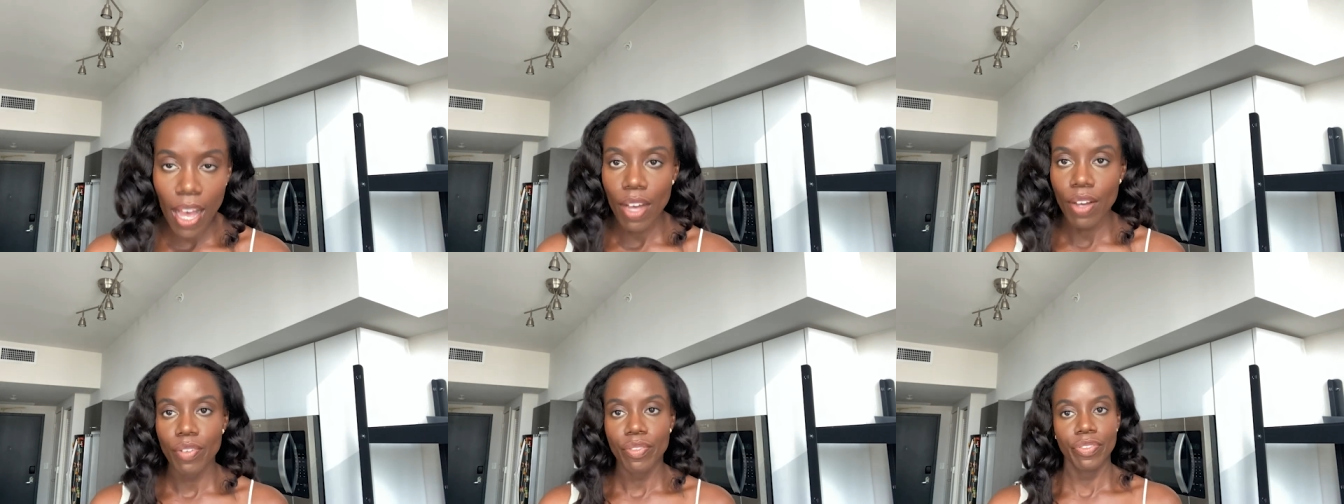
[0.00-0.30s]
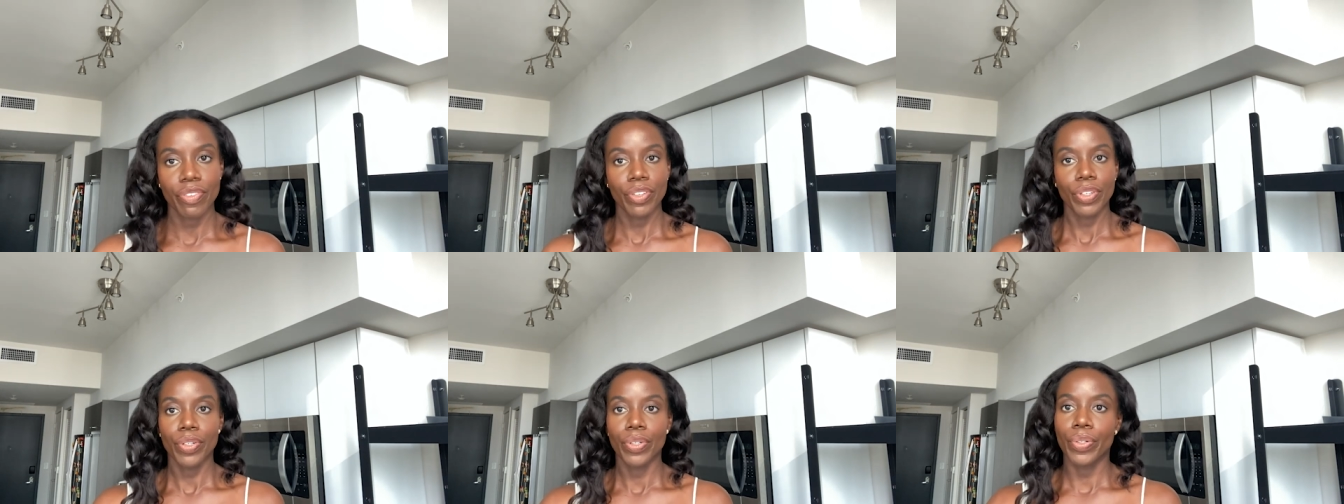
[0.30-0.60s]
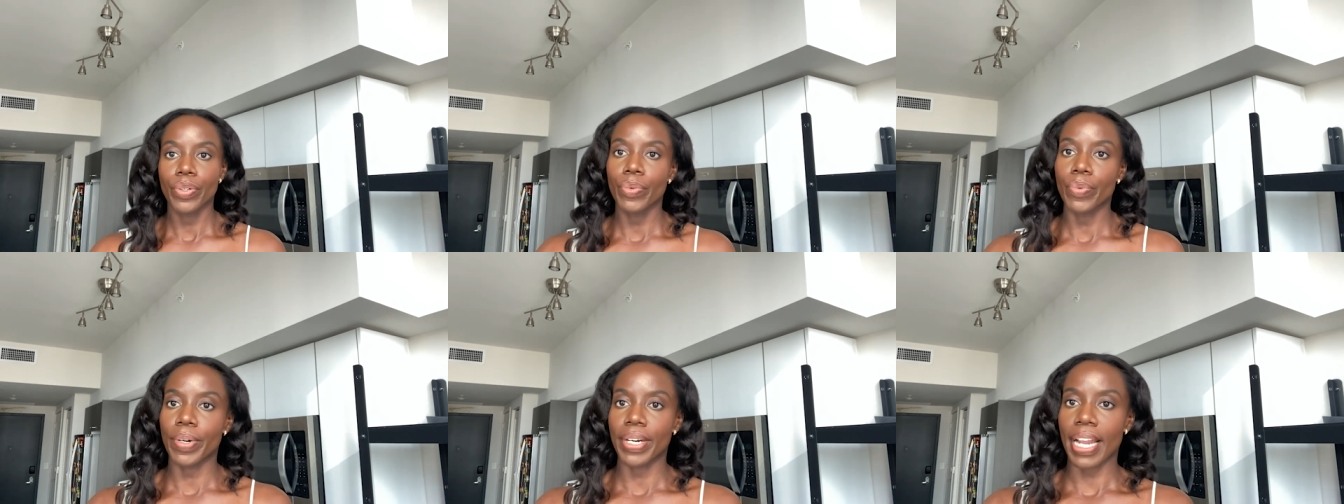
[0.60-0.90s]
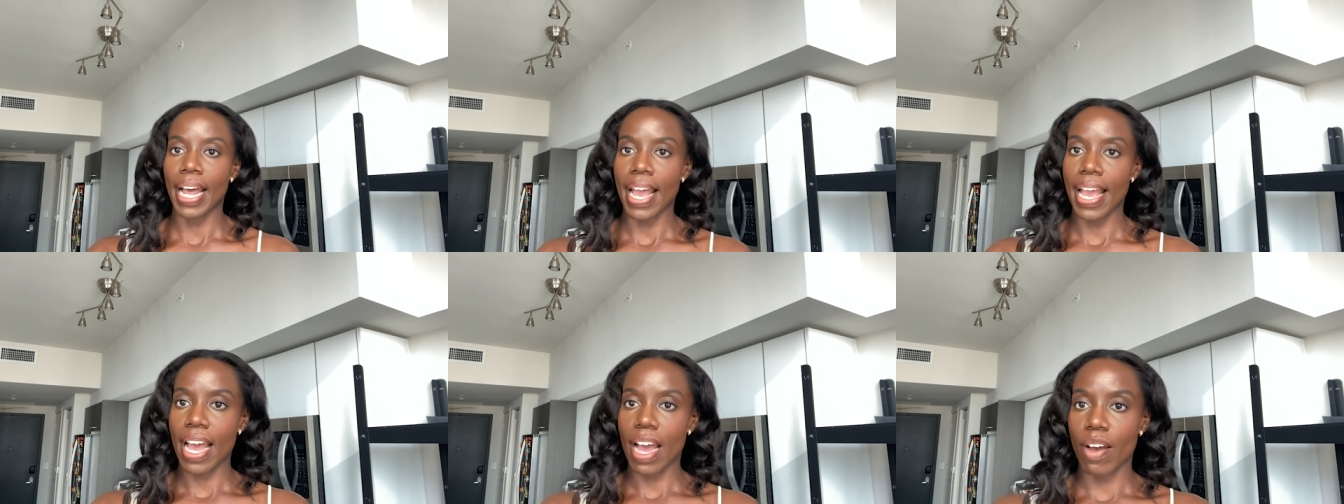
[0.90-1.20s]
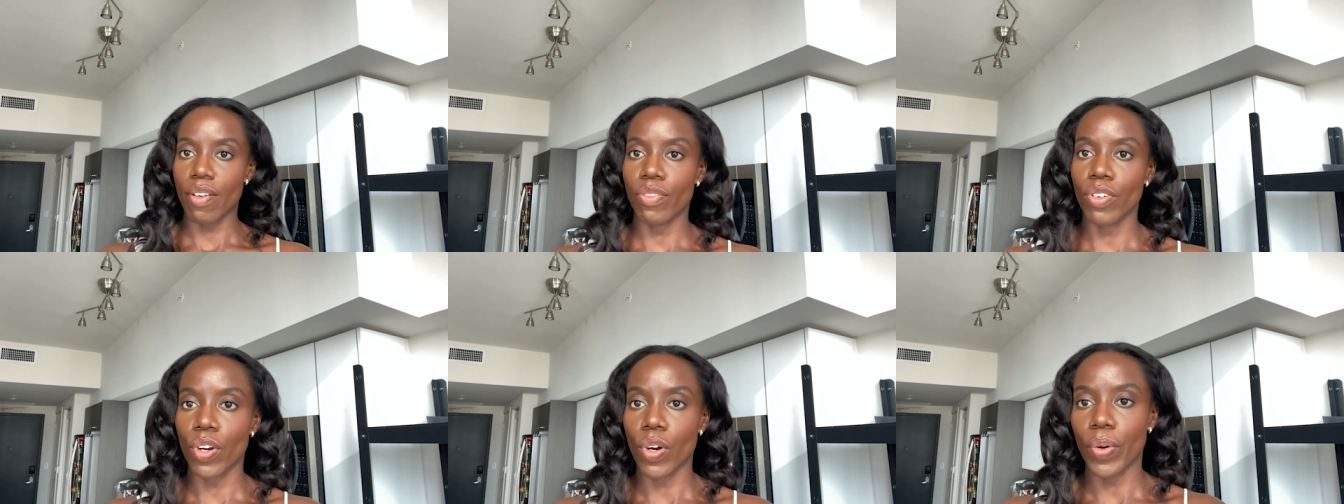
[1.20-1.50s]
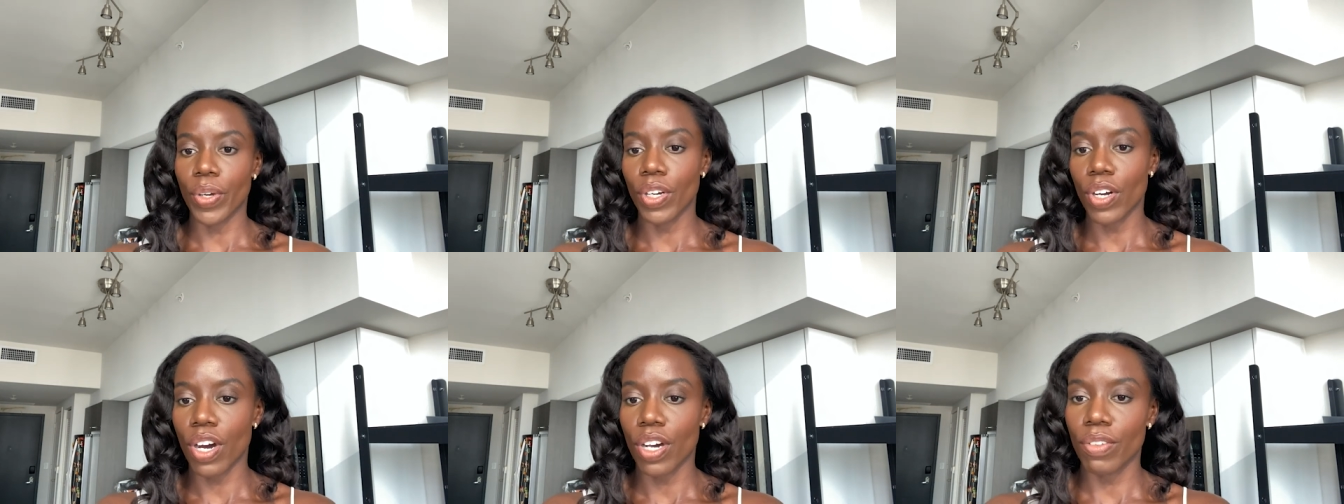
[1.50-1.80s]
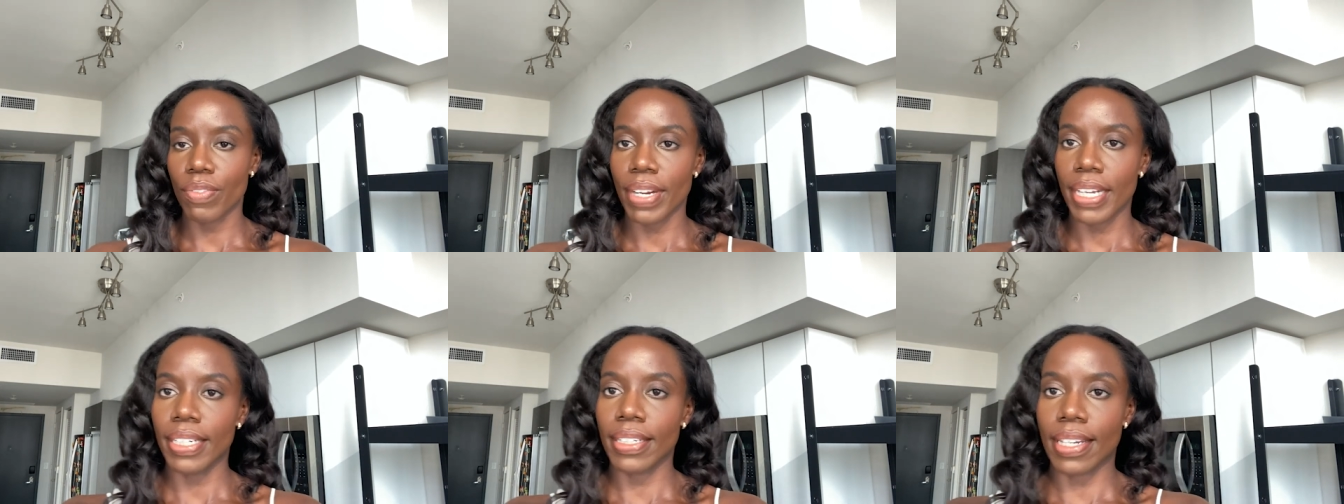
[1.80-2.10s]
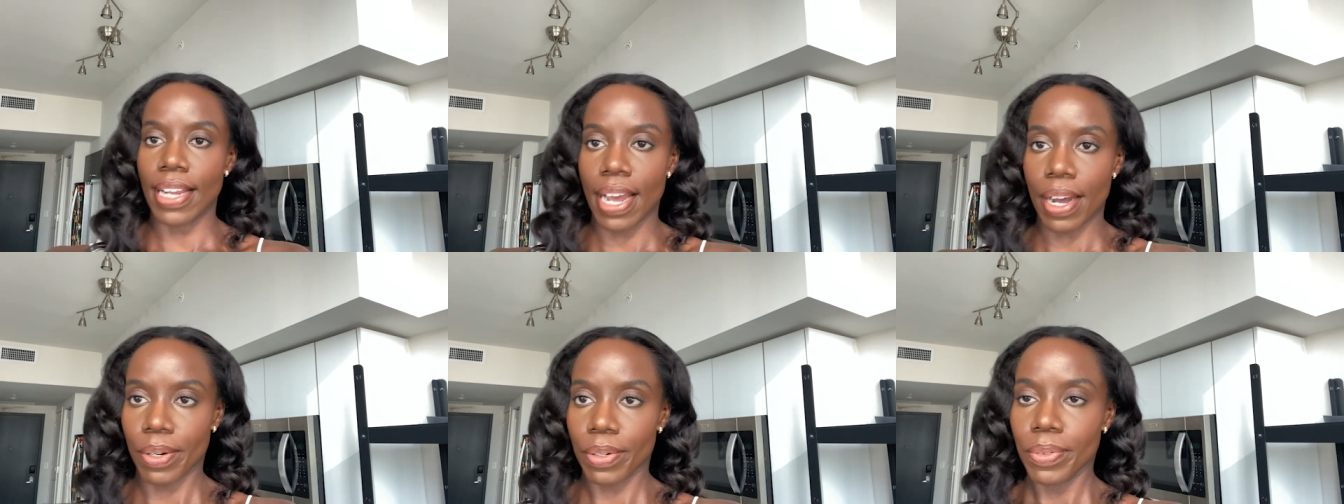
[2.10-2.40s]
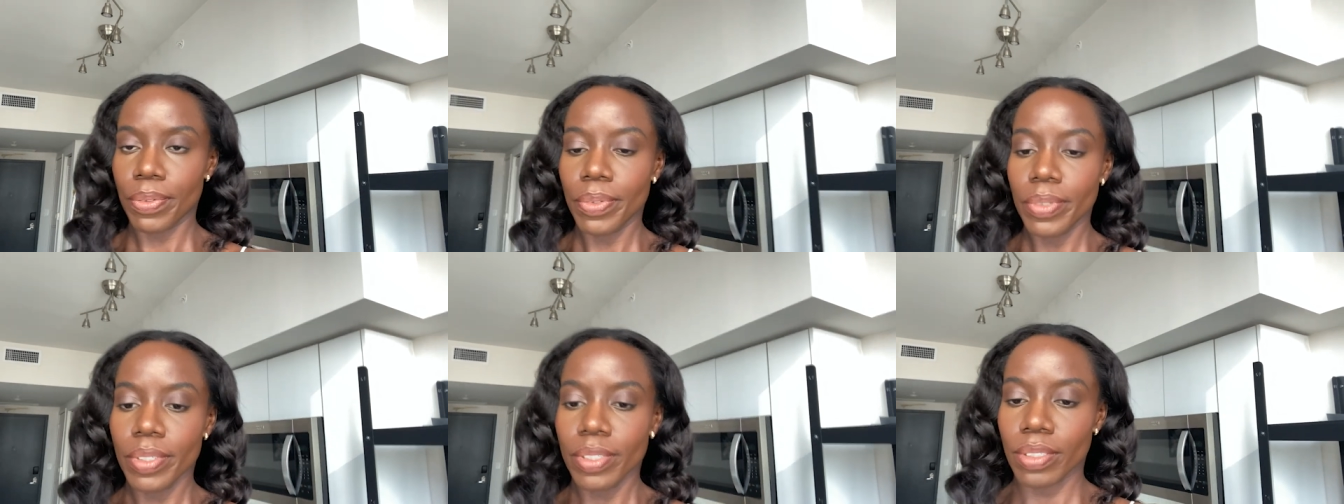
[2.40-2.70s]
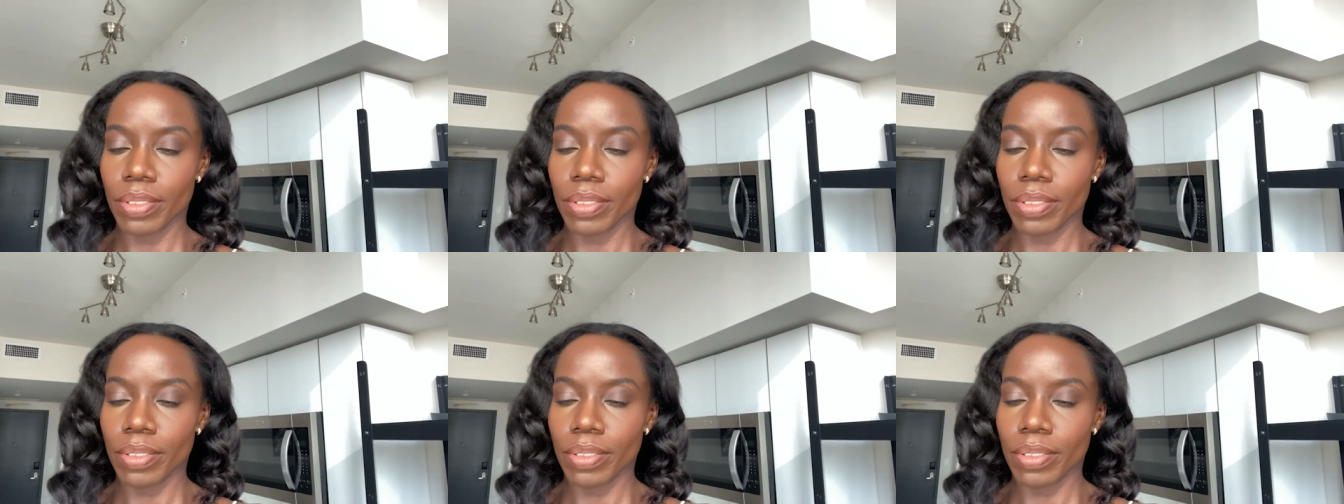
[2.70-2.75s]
view what I have going on right now.